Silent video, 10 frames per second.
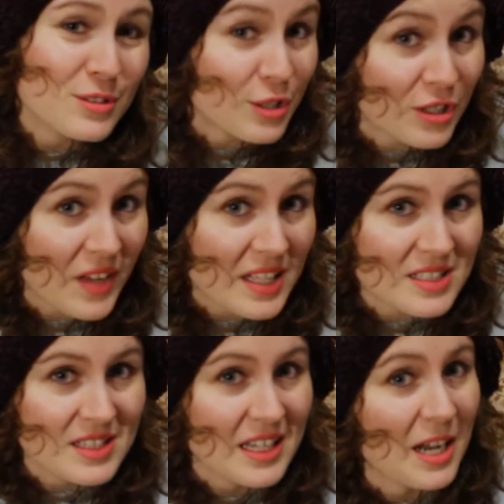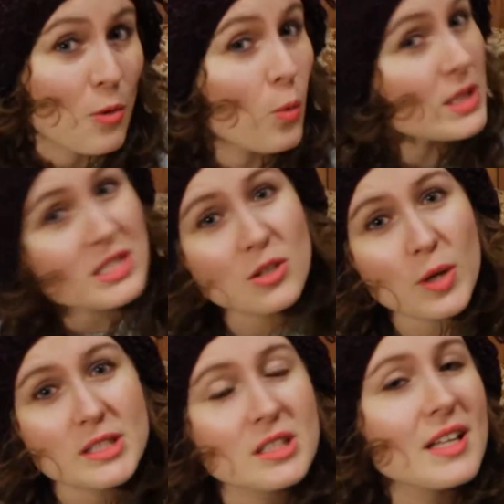nervous that I wasn't
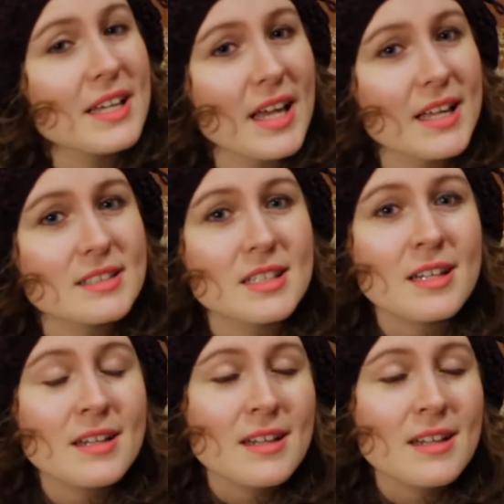going to like it,